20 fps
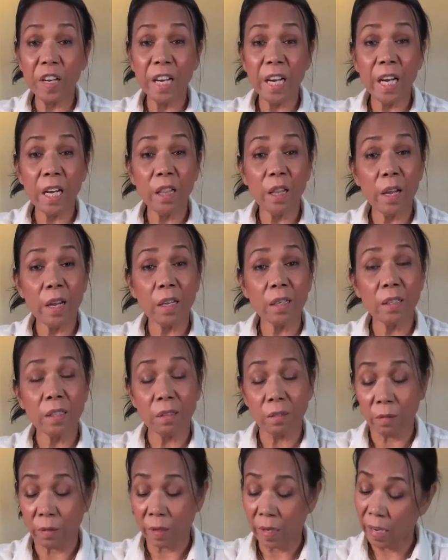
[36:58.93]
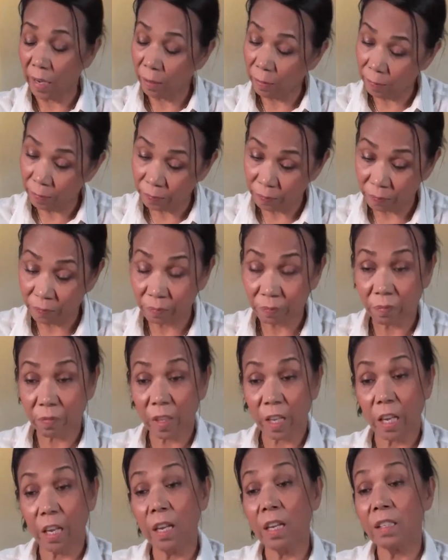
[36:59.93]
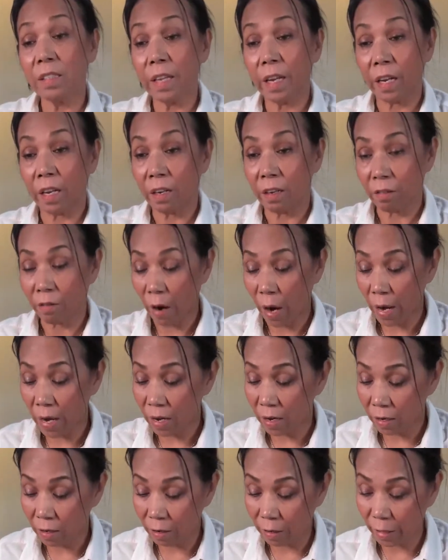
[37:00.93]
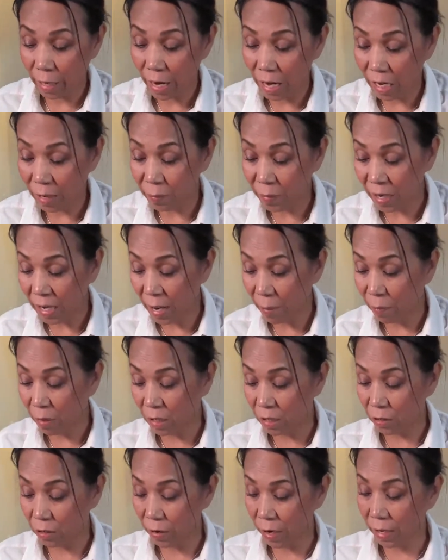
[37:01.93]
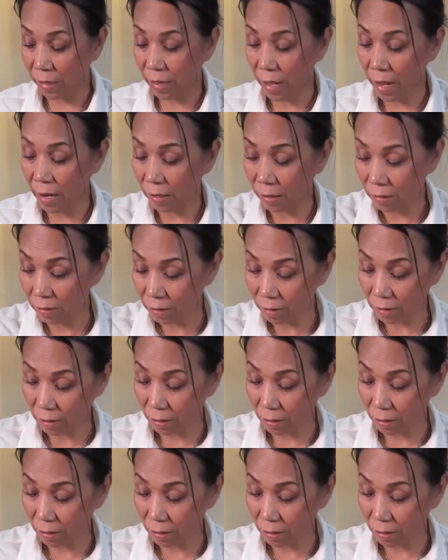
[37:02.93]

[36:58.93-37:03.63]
do we eat this? Well, easy, right? Okay, let me demonstrate that.